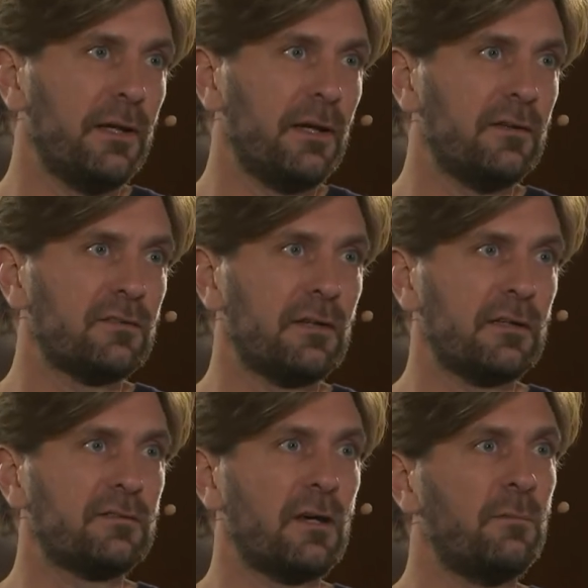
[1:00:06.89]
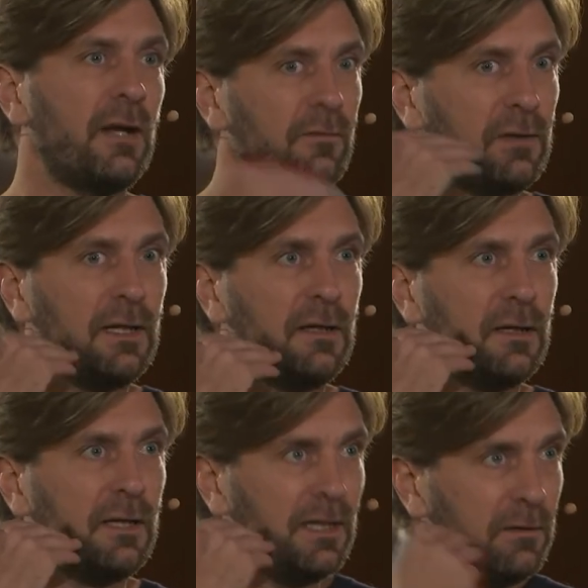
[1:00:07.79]
That is, like, someone have
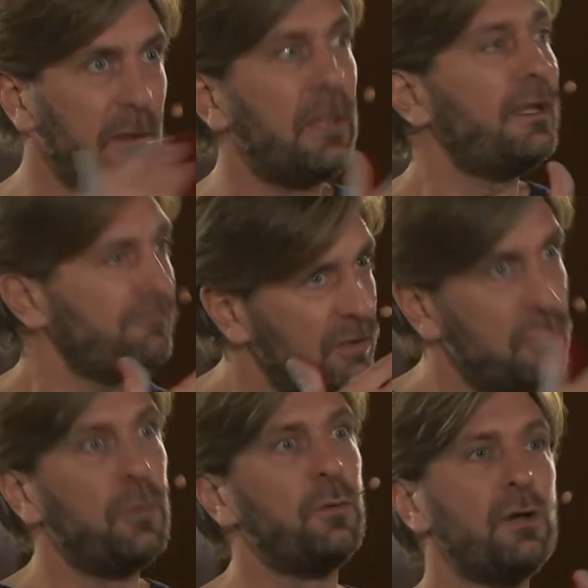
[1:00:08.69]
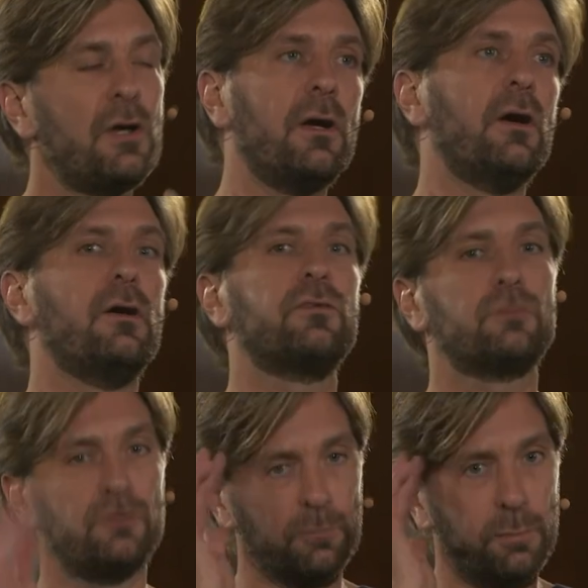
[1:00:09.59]
given you a
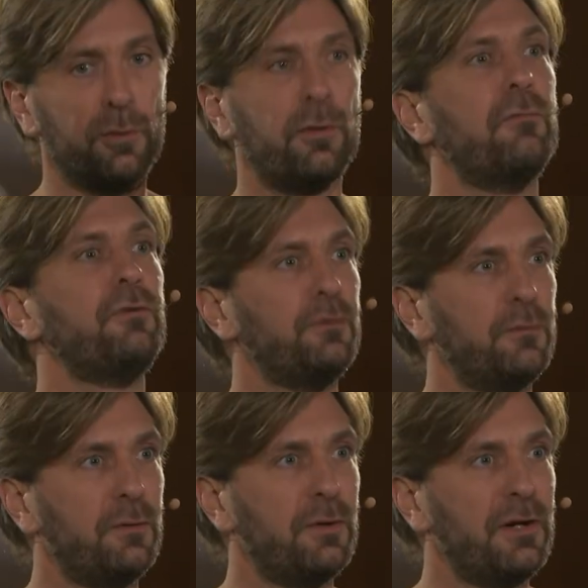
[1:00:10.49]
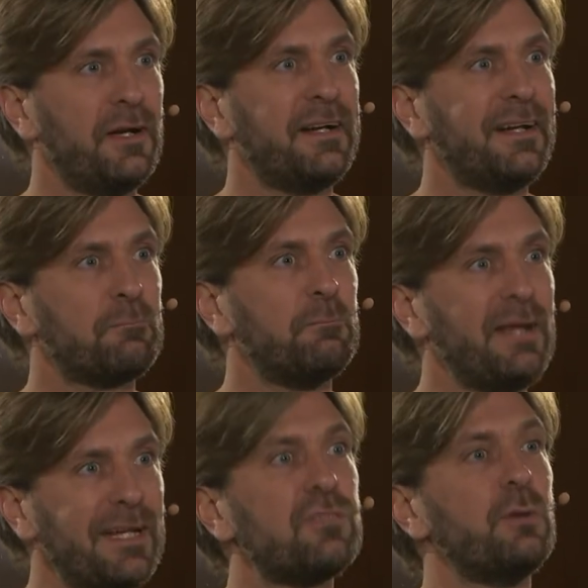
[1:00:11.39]
certain point of view that
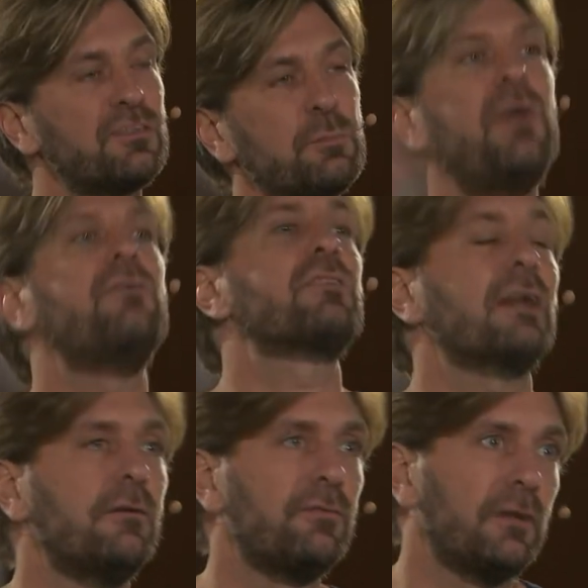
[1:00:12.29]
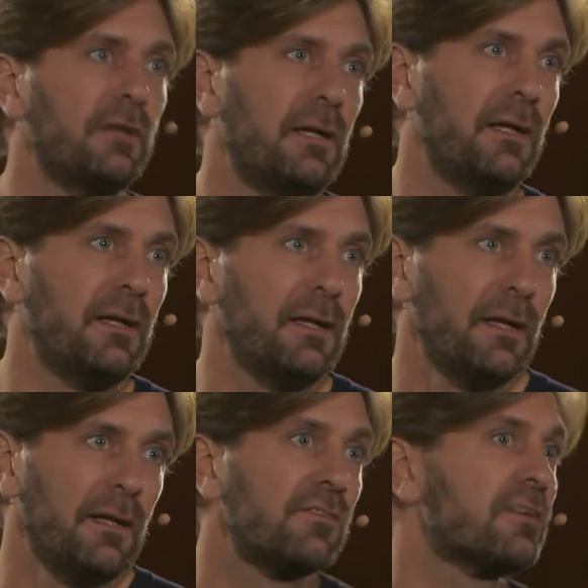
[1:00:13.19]
makes you experience life
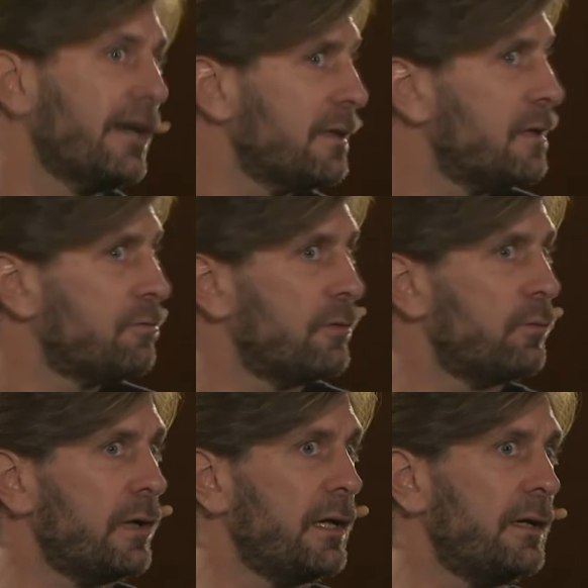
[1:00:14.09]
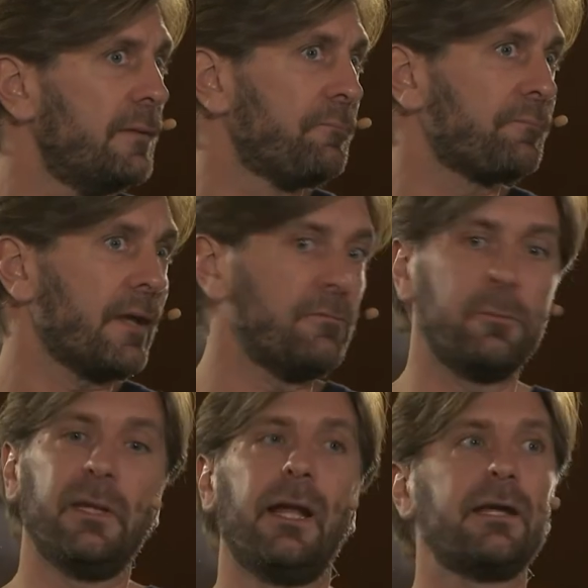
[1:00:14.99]
in a slight different way. And for
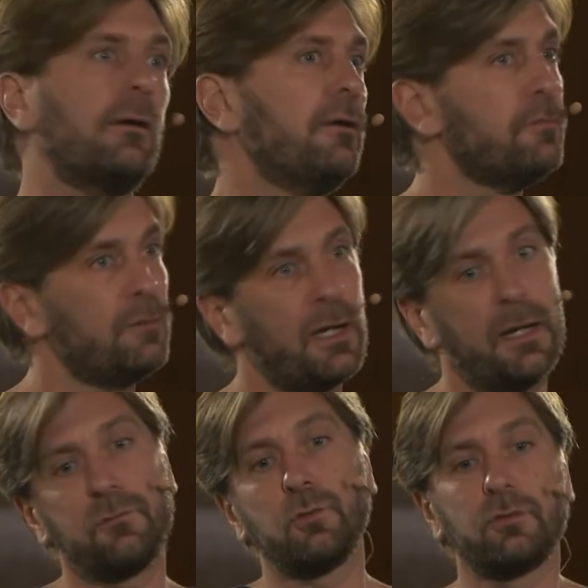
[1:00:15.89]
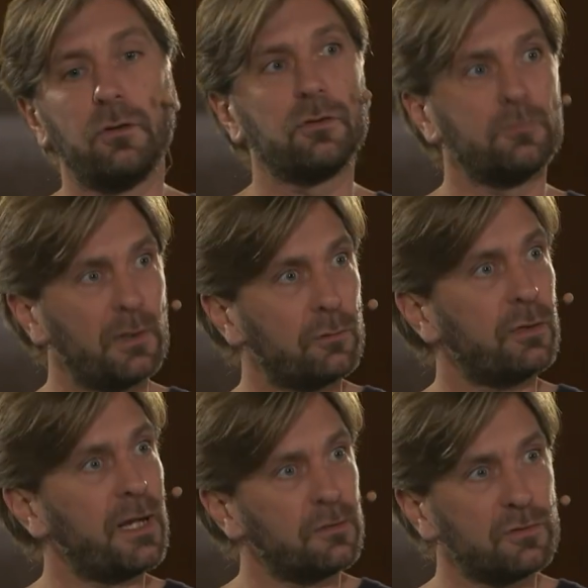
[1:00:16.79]
me, like, I have talked a lot about
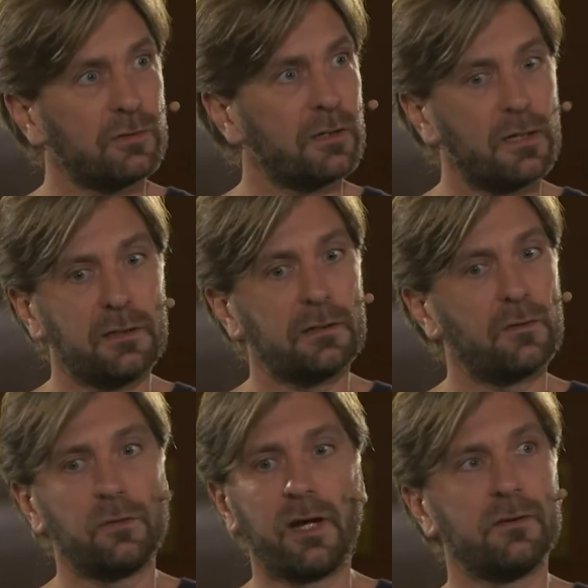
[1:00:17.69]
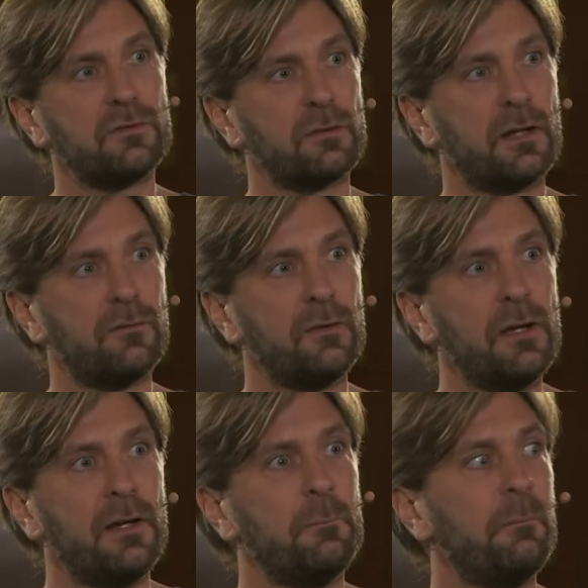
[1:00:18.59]
Roy Anderson, that I think that Roy Anderson have
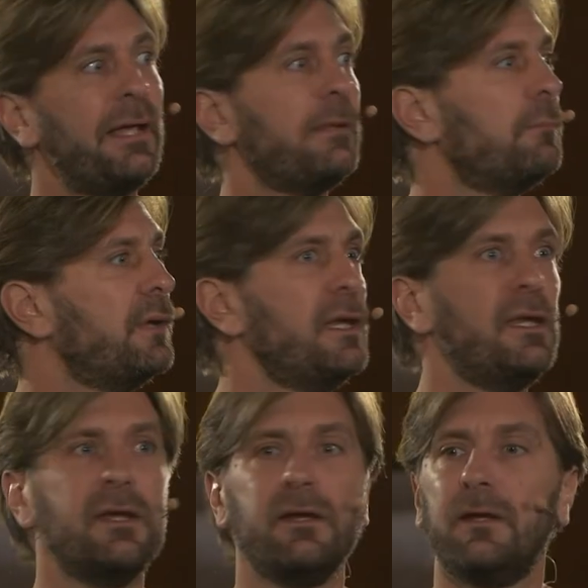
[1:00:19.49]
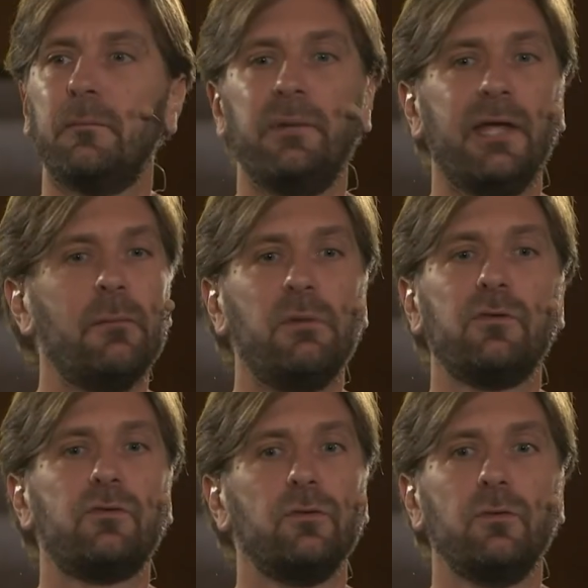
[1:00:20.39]
made me be able
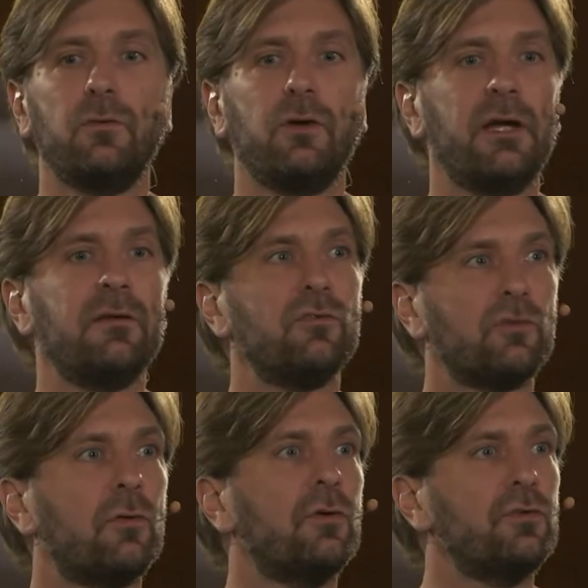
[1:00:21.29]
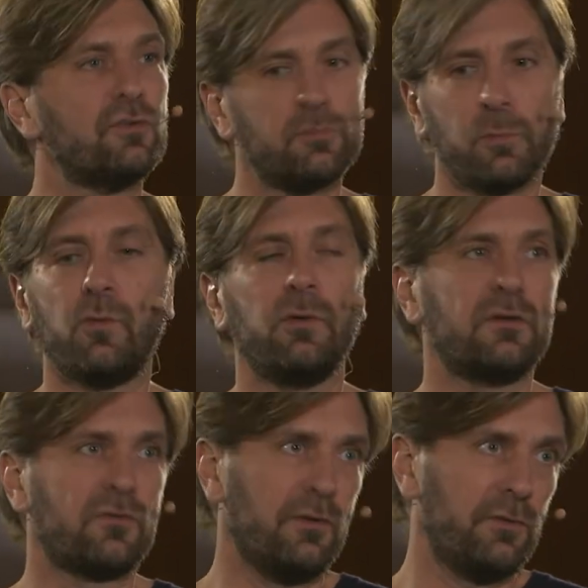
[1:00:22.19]
to enjoy small
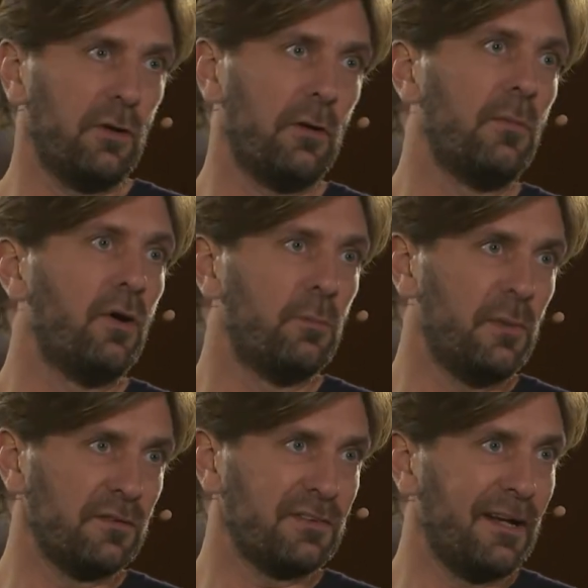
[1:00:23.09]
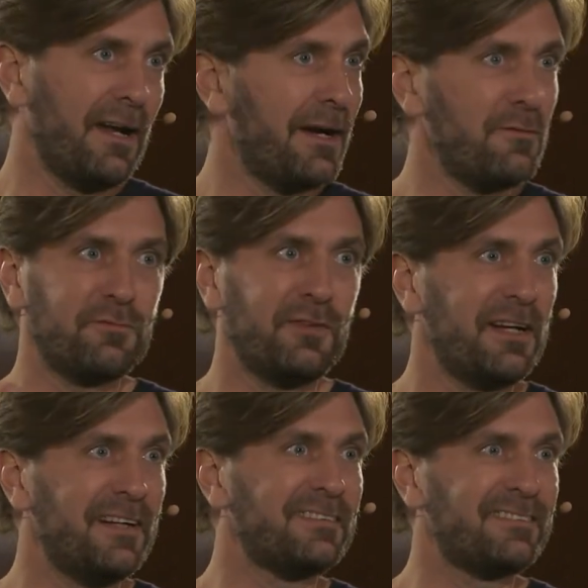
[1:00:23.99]
trivial moments in life
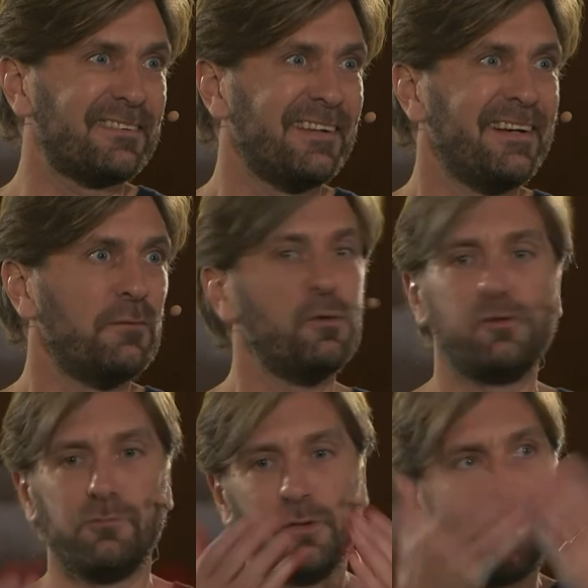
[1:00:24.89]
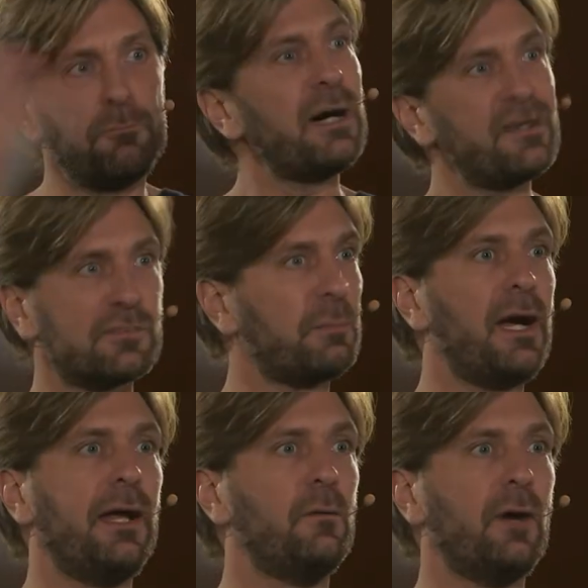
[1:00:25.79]
that is would have passed
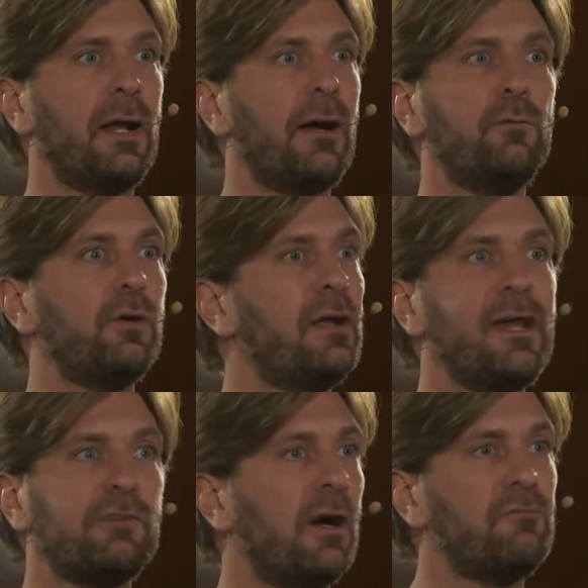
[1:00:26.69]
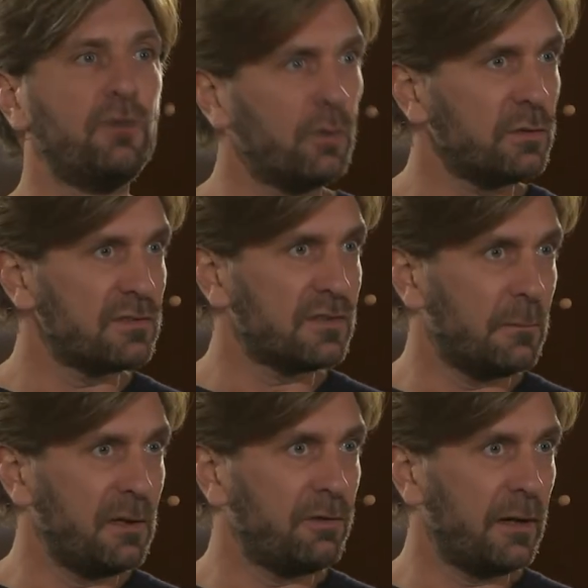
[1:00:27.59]
by, and I would never have noticed
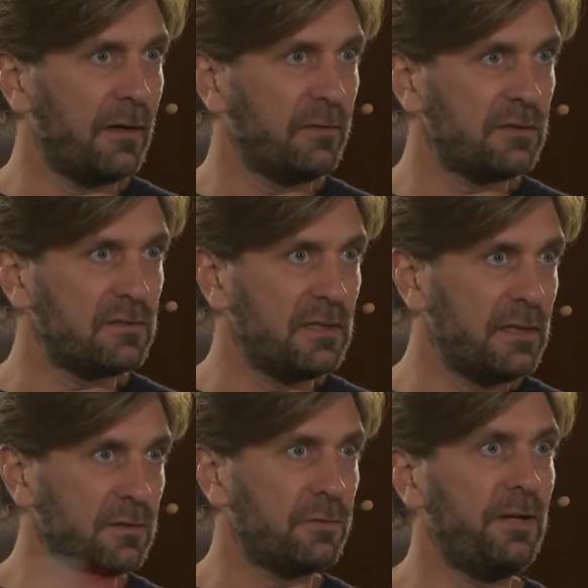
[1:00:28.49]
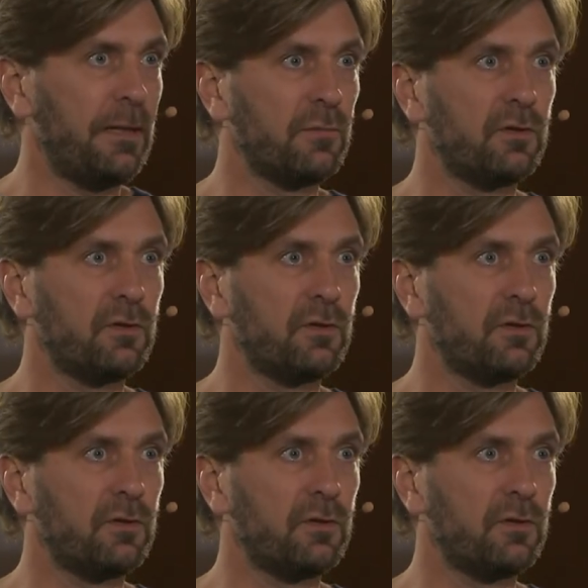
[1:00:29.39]
them if I haven't seen his film.